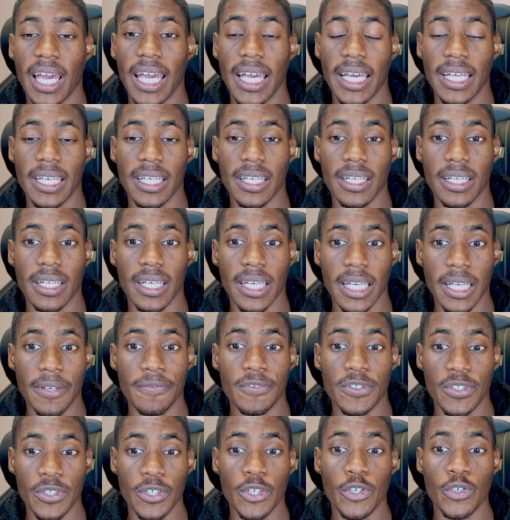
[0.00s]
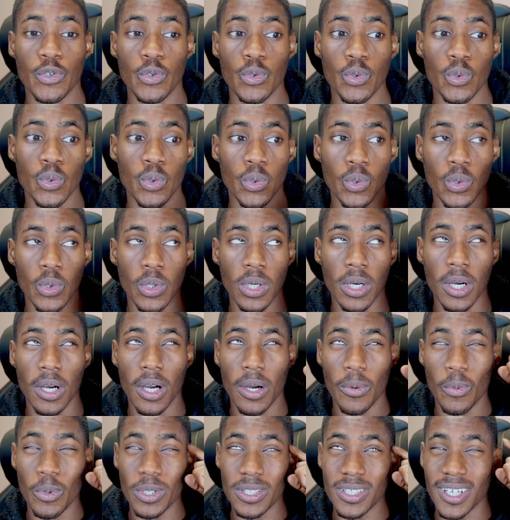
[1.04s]
and gives you,
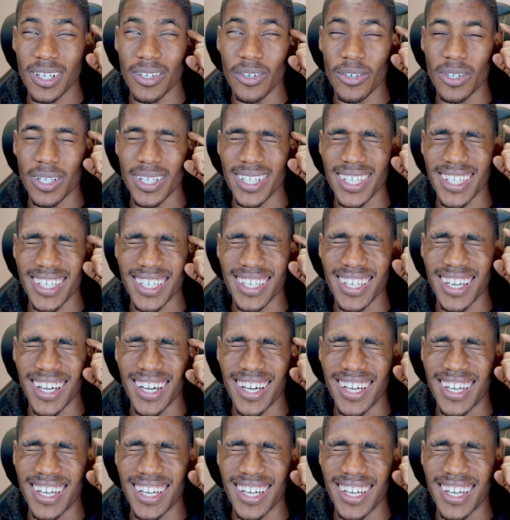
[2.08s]
what's that called again?